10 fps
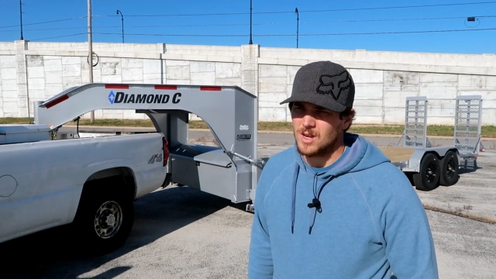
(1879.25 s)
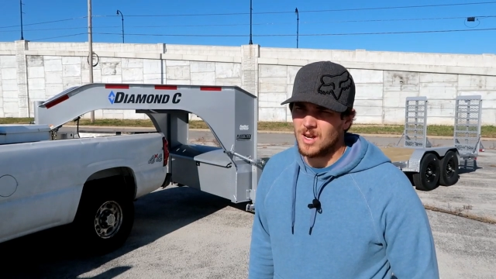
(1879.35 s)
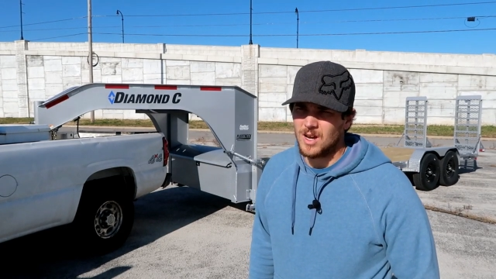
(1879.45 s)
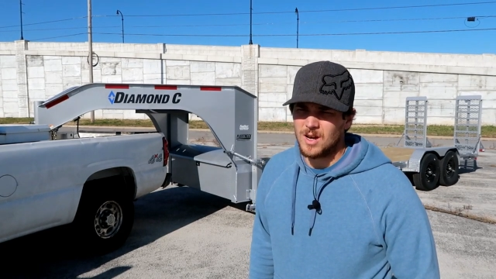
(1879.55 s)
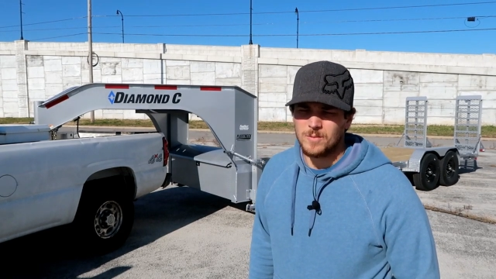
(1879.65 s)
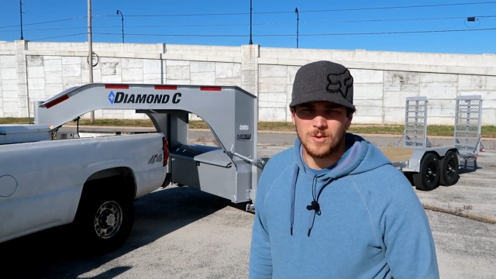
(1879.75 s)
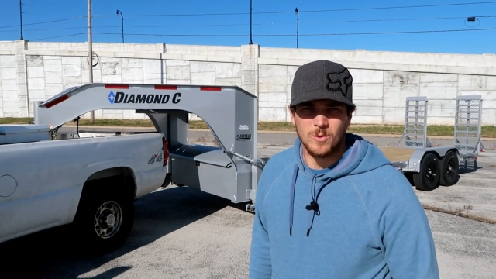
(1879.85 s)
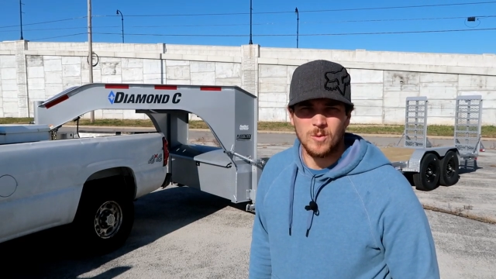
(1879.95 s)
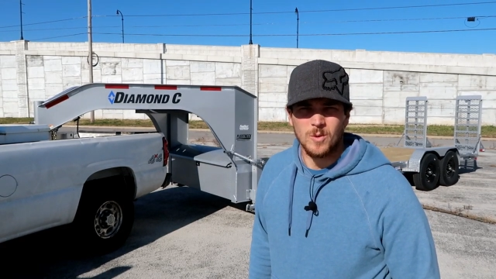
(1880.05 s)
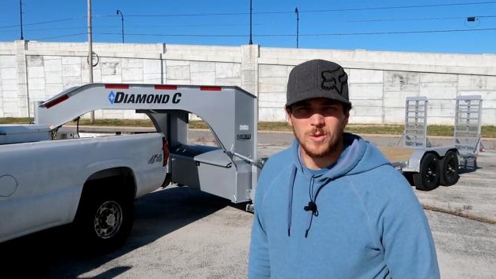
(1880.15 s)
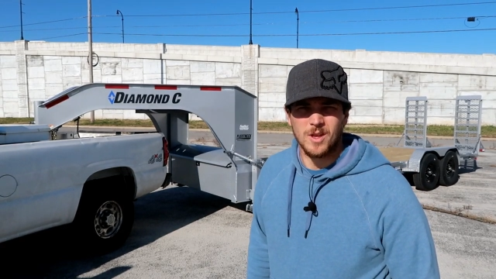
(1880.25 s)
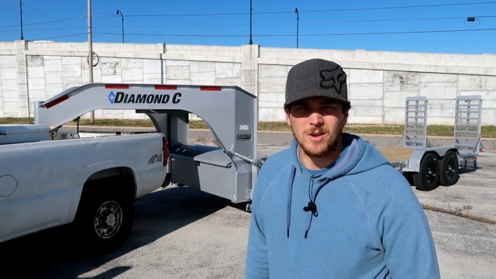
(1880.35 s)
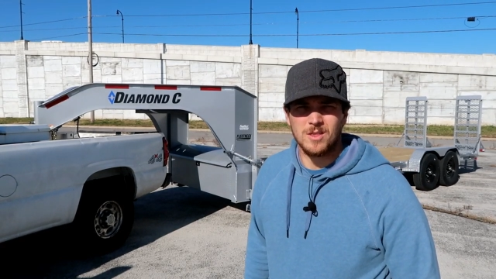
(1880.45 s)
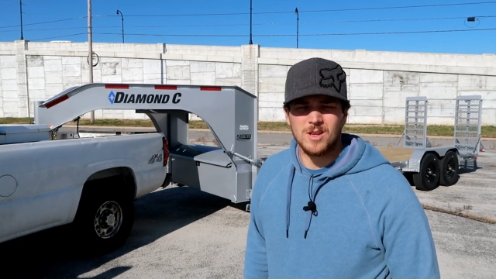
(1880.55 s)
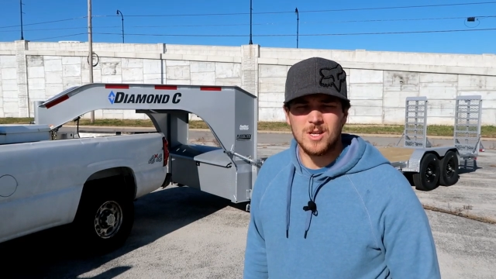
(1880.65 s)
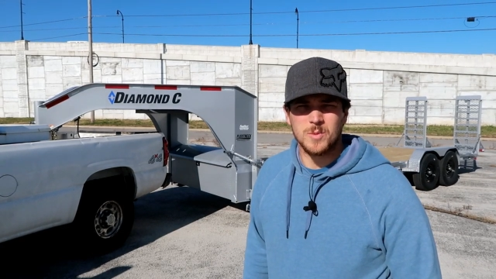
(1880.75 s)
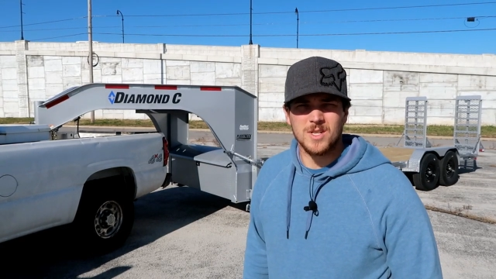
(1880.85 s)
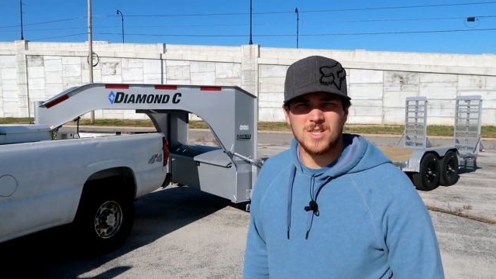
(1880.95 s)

Without anything else being